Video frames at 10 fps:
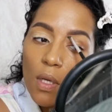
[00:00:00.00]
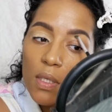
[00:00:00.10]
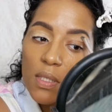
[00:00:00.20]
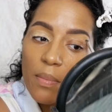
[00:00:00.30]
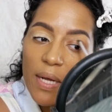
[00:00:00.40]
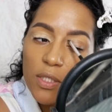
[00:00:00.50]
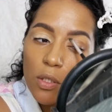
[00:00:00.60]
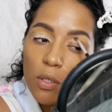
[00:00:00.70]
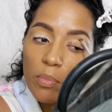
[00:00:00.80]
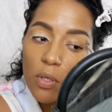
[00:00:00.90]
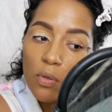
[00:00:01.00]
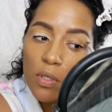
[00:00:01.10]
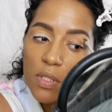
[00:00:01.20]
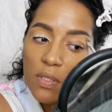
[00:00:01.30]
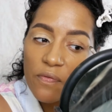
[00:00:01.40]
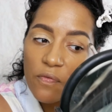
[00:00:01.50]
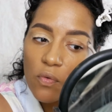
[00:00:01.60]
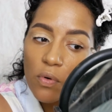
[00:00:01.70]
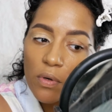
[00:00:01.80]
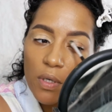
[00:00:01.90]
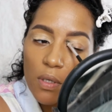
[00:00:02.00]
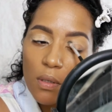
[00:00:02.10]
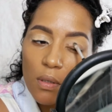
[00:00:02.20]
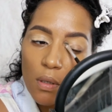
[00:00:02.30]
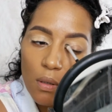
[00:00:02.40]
because I'm actually gonna be going to Sephora.